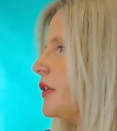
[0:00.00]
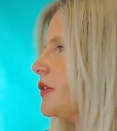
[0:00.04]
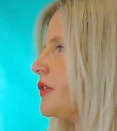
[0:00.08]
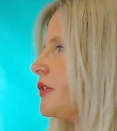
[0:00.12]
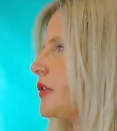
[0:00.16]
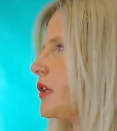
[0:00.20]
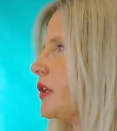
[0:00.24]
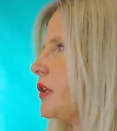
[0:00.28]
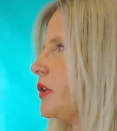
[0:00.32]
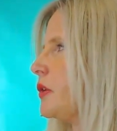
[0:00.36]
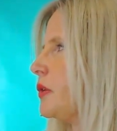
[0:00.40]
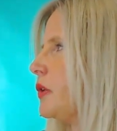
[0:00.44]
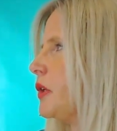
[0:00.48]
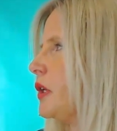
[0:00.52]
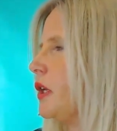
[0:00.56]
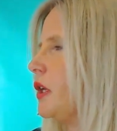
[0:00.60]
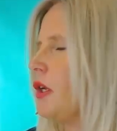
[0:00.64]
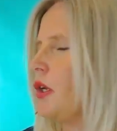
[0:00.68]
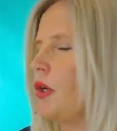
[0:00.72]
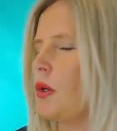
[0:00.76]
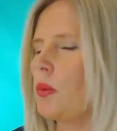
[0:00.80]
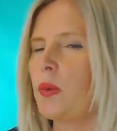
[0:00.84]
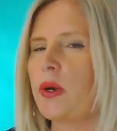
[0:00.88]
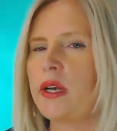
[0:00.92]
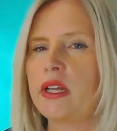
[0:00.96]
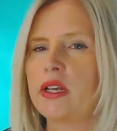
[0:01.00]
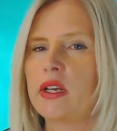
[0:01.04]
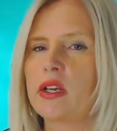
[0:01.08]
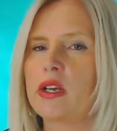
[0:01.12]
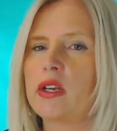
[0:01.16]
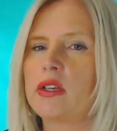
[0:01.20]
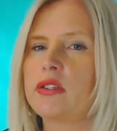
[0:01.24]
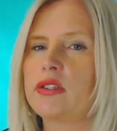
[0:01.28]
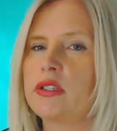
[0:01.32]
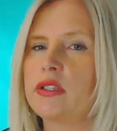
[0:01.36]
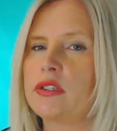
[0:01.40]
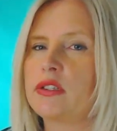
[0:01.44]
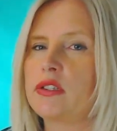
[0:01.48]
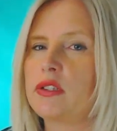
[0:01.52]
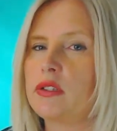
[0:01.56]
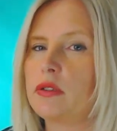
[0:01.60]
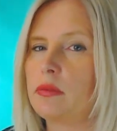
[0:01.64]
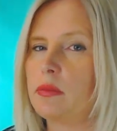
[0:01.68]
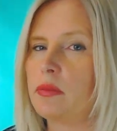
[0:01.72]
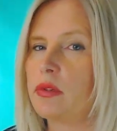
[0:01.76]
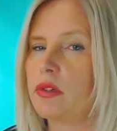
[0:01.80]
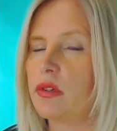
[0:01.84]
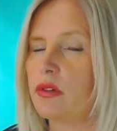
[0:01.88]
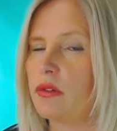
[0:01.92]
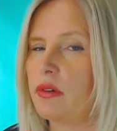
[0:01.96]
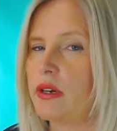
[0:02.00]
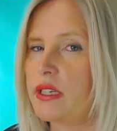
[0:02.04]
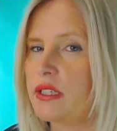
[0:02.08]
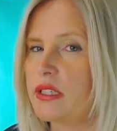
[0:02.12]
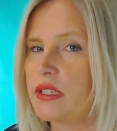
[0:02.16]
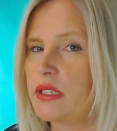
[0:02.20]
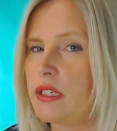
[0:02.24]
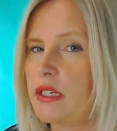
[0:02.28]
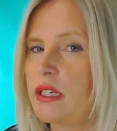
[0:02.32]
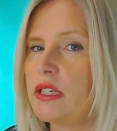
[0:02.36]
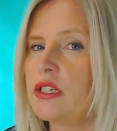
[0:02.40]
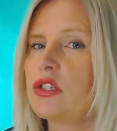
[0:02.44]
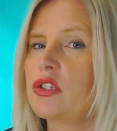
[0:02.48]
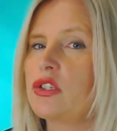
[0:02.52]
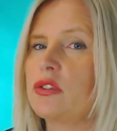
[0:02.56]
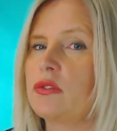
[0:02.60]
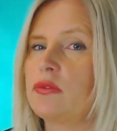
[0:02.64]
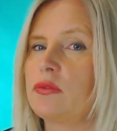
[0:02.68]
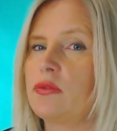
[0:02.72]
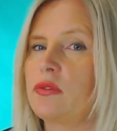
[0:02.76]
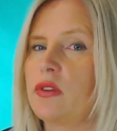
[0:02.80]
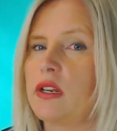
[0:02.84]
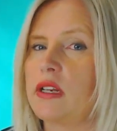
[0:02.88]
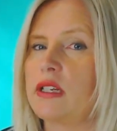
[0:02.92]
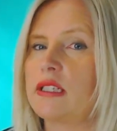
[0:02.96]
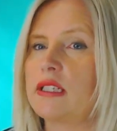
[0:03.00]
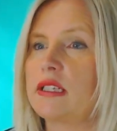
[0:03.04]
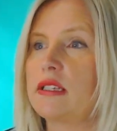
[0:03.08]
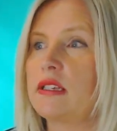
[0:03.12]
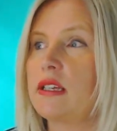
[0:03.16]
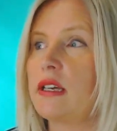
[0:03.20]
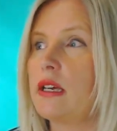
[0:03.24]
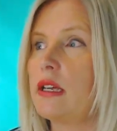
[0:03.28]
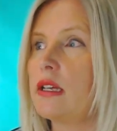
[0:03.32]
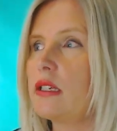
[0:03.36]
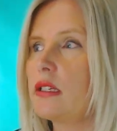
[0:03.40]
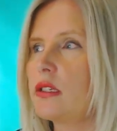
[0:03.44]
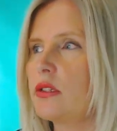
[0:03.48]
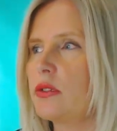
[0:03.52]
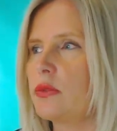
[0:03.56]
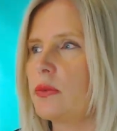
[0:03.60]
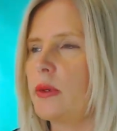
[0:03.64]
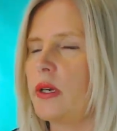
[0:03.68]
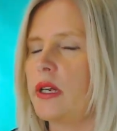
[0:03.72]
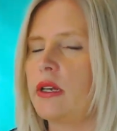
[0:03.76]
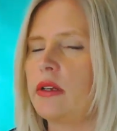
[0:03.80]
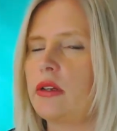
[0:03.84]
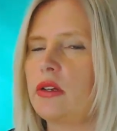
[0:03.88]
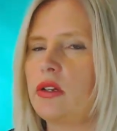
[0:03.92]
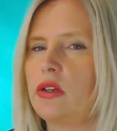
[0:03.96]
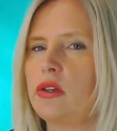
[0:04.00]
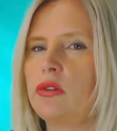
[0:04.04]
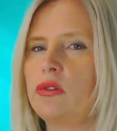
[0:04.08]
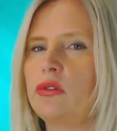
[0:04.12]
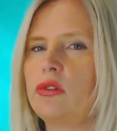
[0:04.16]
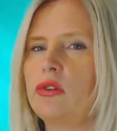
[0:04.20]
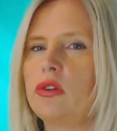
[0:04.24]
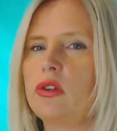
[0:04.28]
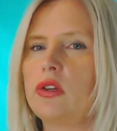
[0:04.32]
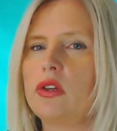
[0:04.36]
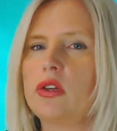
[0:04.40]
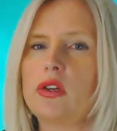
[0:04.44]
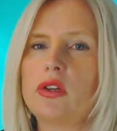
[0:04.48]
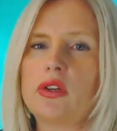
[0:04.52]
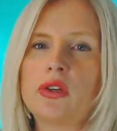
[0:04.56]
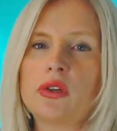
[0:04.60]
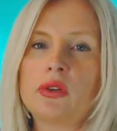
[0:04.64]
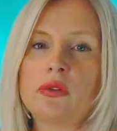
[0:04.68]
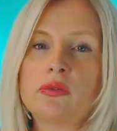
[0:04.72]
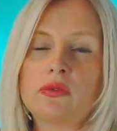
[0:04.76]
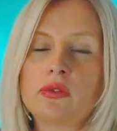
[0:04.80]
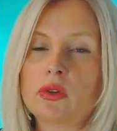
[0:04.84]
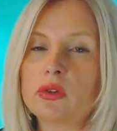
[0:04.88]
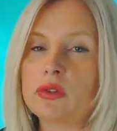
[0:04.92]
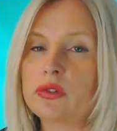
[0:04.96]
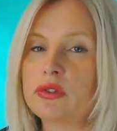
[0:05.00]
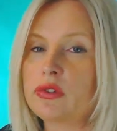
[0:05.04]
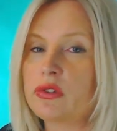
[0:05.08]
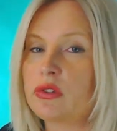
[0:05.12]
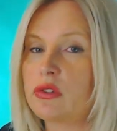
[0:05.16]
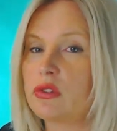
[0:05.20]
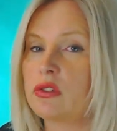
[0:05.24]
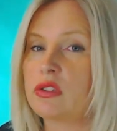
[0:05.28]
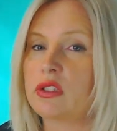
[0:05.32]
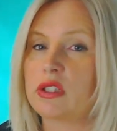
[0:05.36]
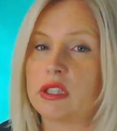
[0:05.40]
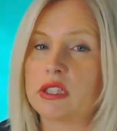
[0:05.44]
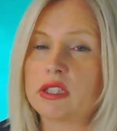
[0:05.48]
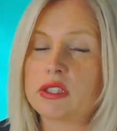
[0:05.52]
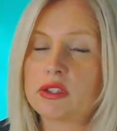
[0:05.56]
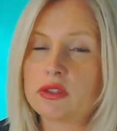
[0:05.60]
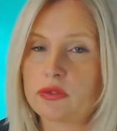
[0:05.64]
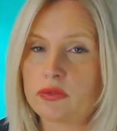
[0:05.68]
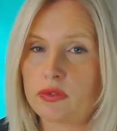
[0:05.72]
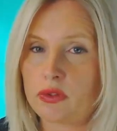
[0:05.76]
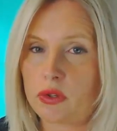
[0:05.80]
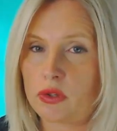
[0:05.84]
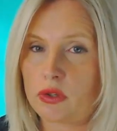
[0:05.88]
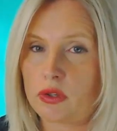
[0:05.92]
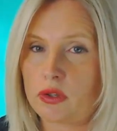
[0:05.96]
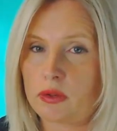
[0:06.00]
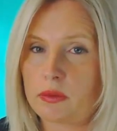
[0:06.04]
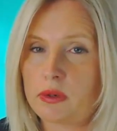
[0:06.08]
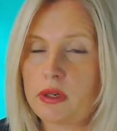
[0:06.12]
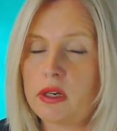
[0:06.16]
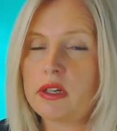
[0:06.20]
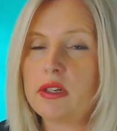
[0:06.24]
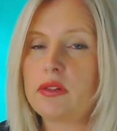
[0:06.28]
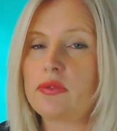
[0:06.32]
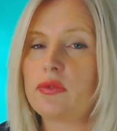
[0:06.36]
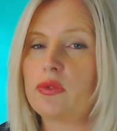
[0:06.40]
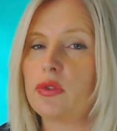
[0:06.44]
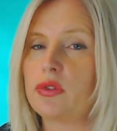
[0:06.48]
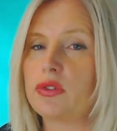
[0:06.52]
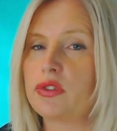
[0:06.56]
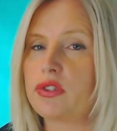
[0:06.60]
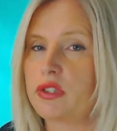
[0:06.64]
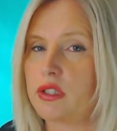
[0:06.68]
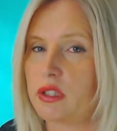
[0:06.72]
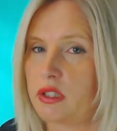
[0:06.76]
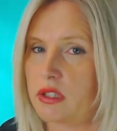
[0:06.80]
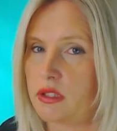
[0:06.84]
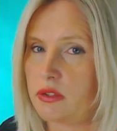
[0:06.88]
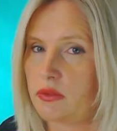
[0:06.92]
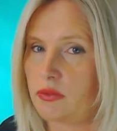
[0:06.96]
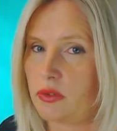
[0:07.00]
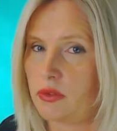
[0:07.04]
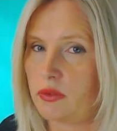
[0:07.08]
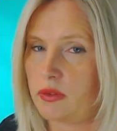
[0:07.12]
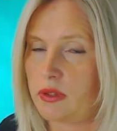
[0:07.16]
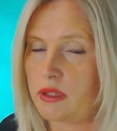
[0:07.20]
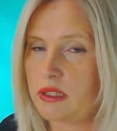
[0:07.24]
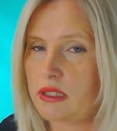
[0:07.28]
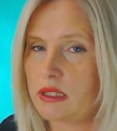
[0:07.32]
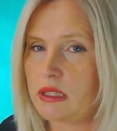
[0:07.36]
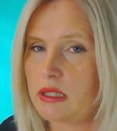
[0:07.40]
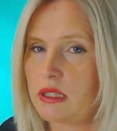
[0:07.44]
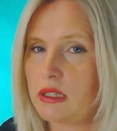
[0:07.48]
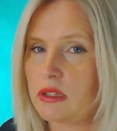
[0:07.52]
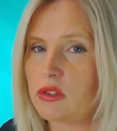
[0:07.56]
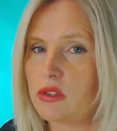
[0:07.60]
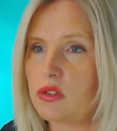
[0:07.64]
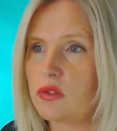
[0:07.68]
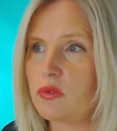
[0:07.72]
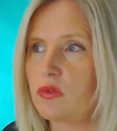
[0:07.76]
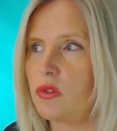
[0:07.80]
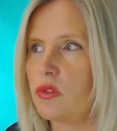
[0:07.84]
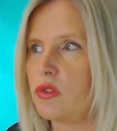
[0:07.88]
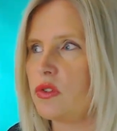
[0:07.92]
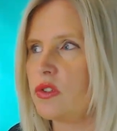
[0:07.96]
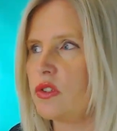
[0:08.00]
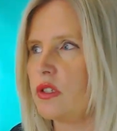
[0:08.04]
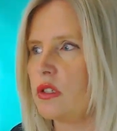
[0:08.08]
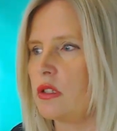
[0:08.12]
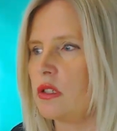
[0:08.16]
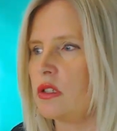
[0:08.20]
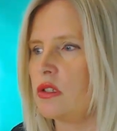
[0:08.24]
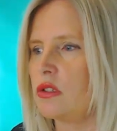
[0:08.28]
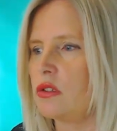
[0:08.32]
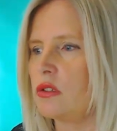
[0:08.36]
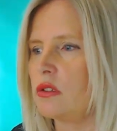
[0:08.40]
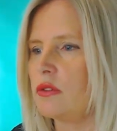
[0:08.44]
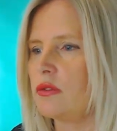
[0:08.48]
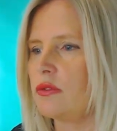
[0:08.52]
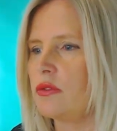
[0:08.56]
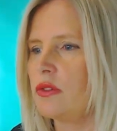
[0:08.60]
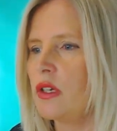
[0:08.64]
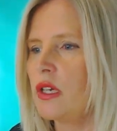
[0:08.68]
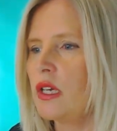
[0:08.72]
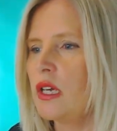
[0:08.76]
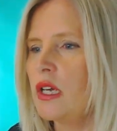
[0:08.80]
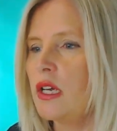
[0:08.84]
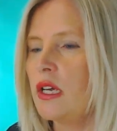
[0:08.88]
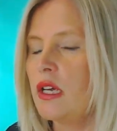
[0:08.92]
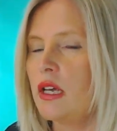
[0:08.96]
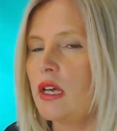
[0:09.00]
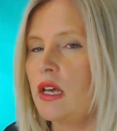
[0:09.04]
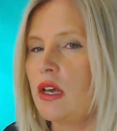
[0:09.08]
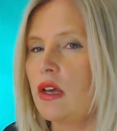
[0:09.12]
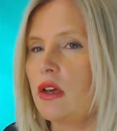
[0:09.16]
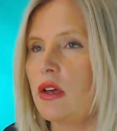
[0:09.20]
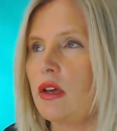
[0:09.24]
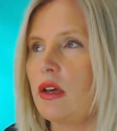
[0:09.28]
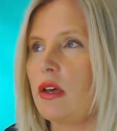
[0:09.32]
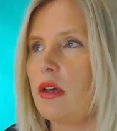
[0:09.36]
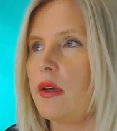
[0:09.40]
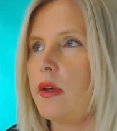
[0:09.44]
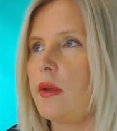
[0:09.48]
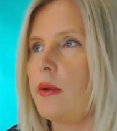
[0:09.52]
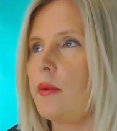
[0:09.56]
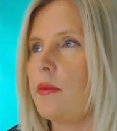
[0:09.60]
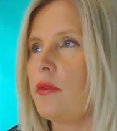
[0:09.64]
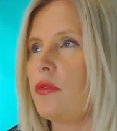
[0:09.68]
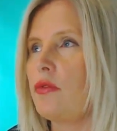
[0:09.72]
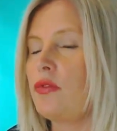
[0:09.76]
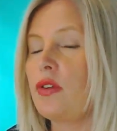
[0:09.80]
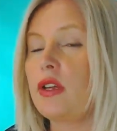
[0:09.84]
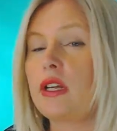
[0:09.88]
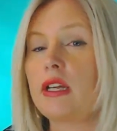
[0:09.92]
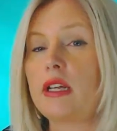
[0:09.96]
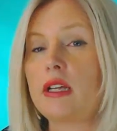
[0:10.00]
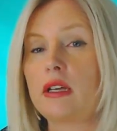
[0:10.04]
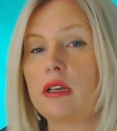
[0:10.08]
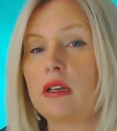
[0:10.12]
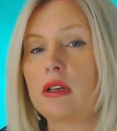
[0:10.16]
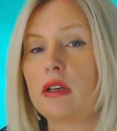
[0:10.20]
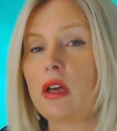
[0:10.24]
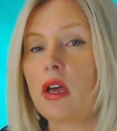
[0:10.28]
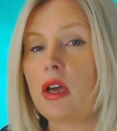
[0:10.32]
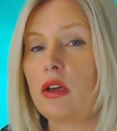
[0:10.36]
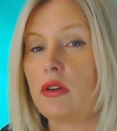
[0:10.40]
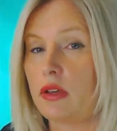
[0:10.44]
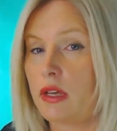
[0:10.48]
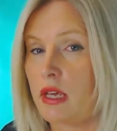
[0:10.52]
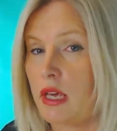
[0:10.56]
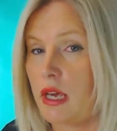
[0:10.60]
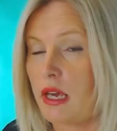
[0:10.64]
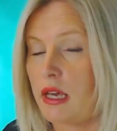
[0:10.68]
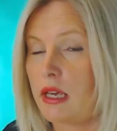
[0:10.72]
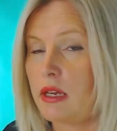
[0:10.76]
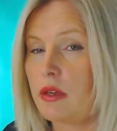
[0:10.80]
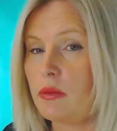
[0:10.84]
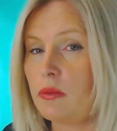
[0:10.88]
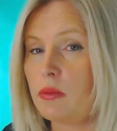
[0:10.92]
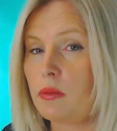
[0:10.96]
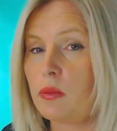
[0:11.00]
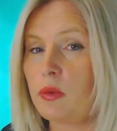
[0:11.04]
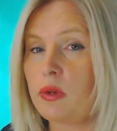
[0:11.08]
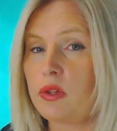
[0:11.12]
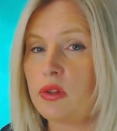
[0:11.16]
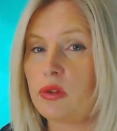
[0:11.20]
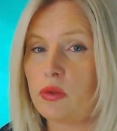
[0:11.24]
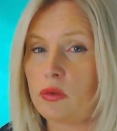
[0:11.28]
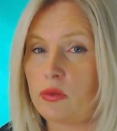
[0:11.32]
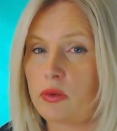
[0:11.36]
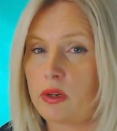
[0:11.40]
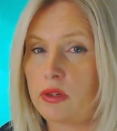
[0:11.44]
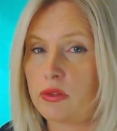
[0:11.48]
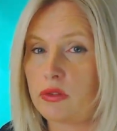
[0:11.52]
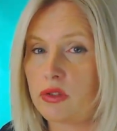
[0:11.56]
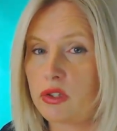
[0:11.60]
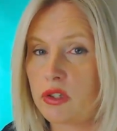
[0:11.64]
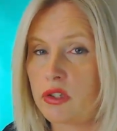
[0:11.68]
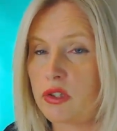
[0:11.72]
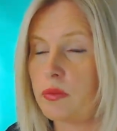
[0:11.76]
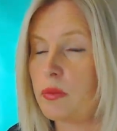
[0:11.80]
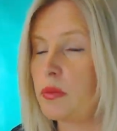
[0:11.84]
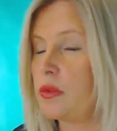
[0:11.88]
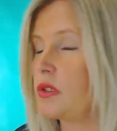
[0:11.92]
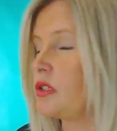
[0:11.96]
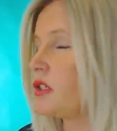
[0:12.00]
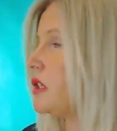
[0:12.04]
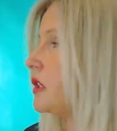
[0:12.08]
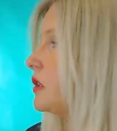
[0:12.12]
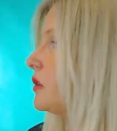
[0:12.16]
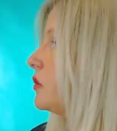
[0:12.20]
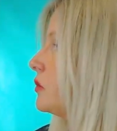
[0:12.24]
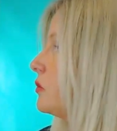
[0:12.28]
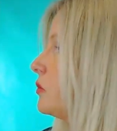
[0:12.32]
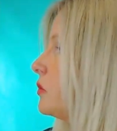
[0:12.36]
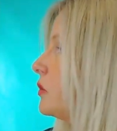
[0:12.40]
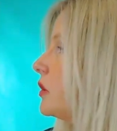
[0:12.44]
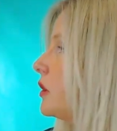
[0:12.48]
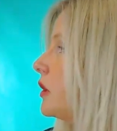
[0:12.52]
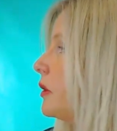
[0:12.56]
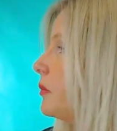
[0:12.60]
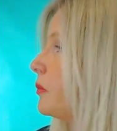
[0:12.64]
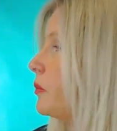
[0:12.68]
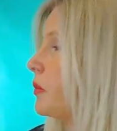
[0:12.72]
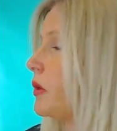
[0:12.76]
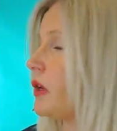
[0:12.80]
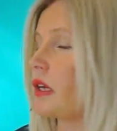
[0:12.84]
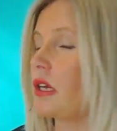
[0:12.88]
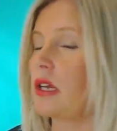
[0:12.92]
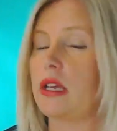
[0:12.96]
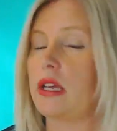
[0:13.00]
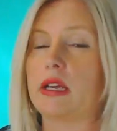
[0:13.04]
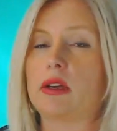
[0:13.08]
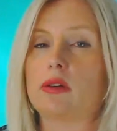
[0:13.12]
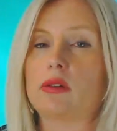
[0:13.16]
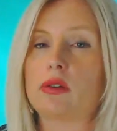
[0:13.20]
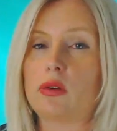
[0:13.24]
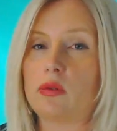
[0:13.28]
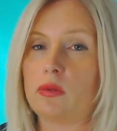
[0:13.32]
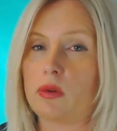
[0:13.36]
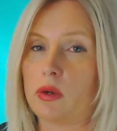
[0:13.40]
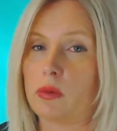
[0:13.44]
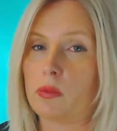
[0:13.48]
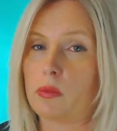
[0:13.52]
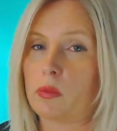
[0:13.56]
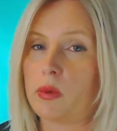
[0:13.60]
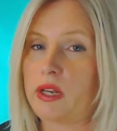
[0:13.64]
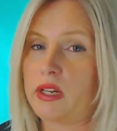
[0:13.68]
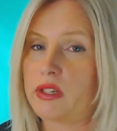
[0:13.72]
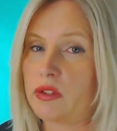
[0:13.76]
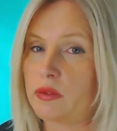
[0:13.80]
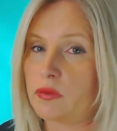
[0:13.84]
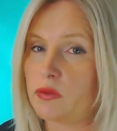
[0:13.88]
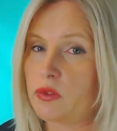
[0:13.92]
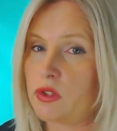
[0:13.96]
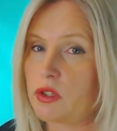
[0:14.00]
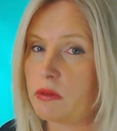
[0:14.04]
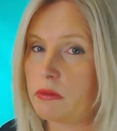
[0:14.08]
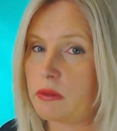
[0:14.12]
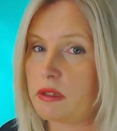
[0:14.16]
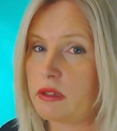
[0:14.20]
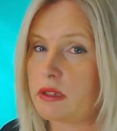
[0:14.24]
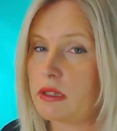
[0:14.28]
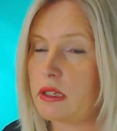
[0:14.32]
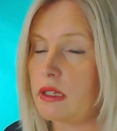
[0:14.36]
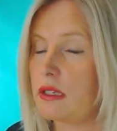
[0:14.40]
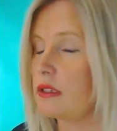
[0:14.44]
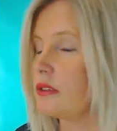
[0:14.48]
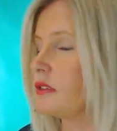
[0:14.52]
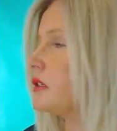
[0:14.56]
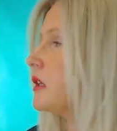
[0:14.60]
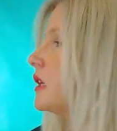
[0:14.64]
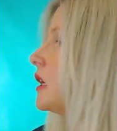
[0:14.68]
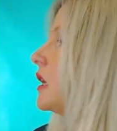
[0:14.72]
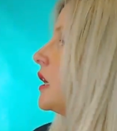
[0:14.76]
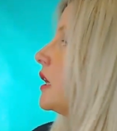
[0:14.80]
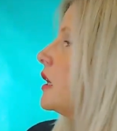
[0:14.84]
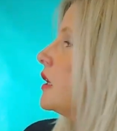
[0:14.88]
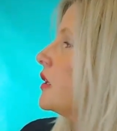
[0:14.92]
So when it goes into procrastination phase, that is when you've lost sight of who you are, you've lost sight of your instinct, you've lost sight of feeling okay with your own judgments and working out your own ways of doing things.